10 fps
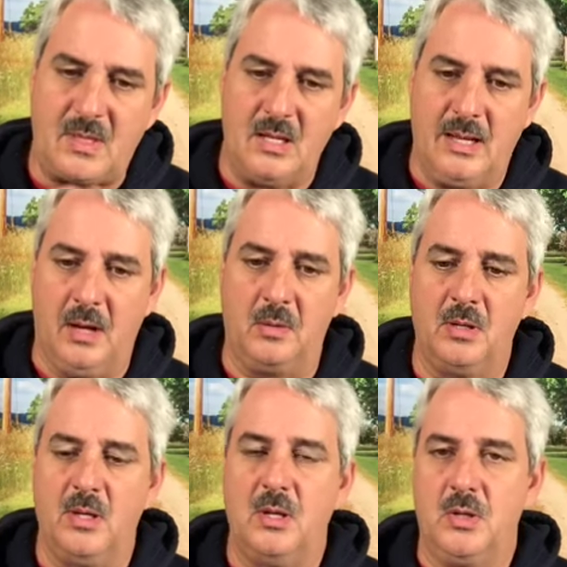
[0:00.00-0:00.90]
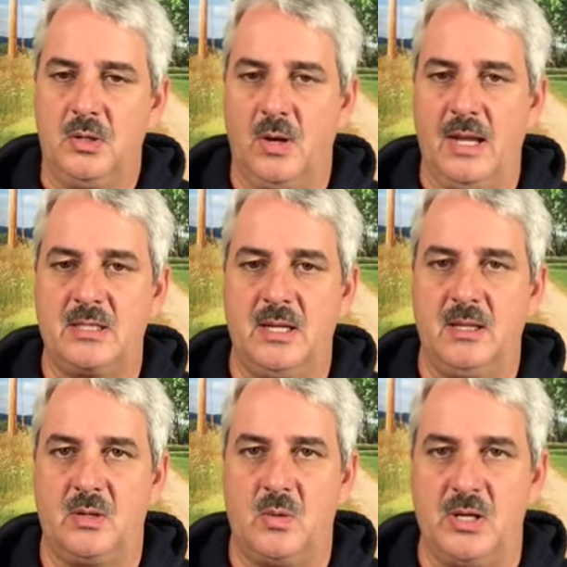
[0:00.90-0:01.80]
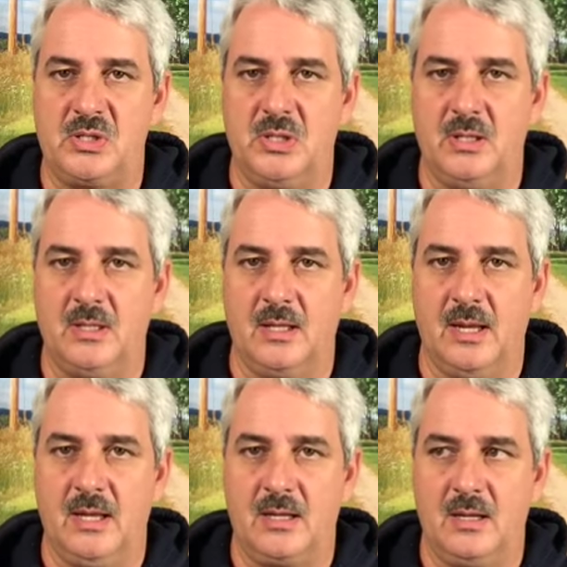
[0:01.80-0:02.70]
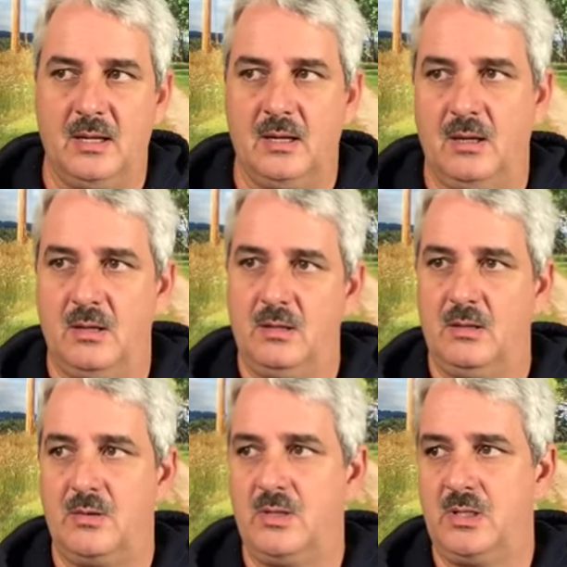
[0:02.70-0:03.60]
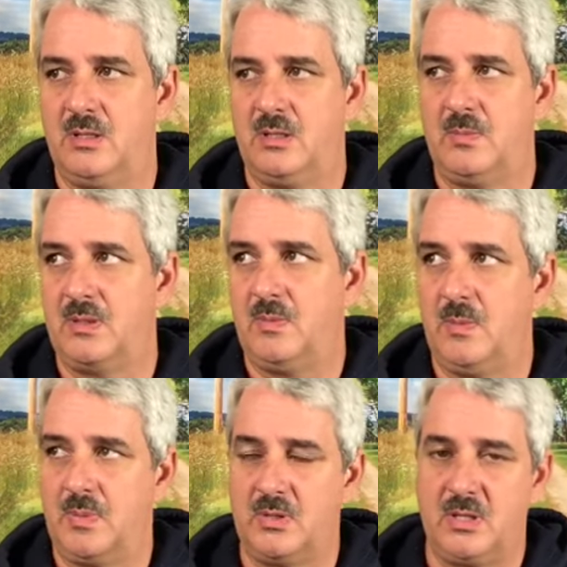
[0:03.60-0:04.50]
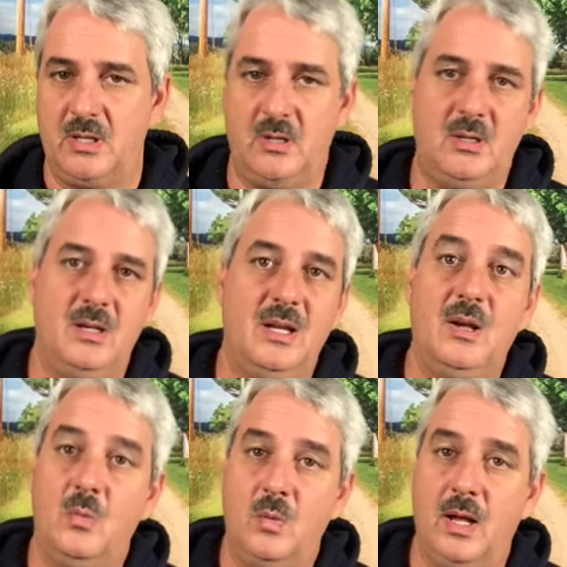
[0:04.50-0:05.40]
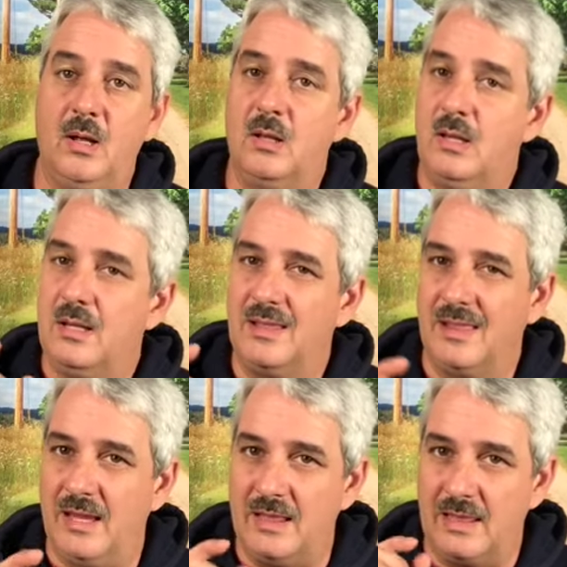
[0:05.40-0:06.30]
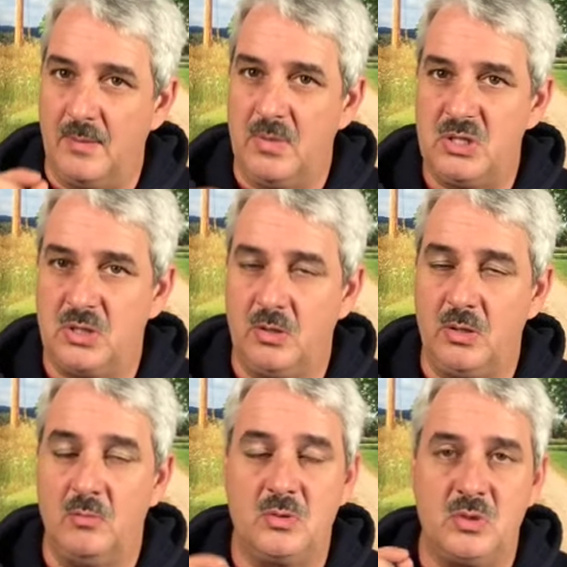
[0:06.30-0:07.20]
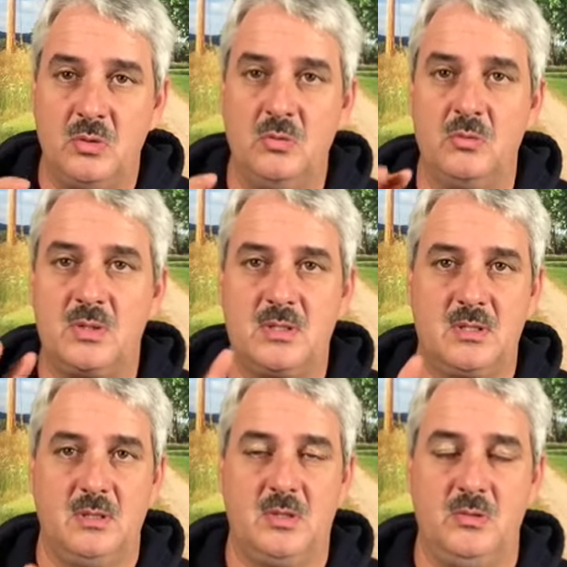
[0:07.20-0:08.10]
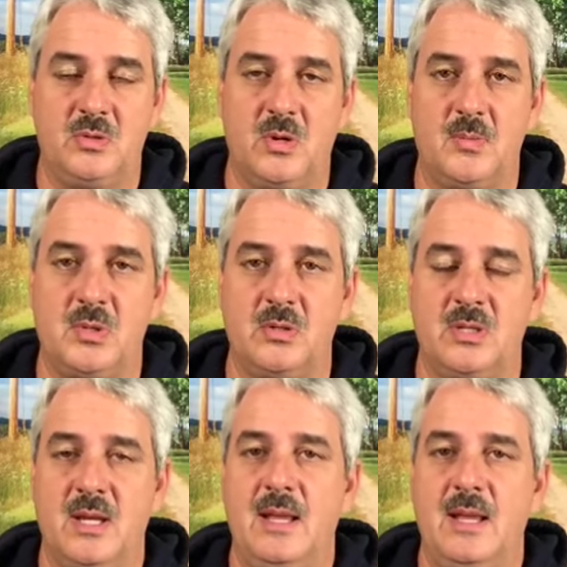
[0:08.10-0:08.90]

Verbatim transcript: Now, you're asking the question like, are Christians supposed to be persecuted? Well, let, let me show you two, two scriptures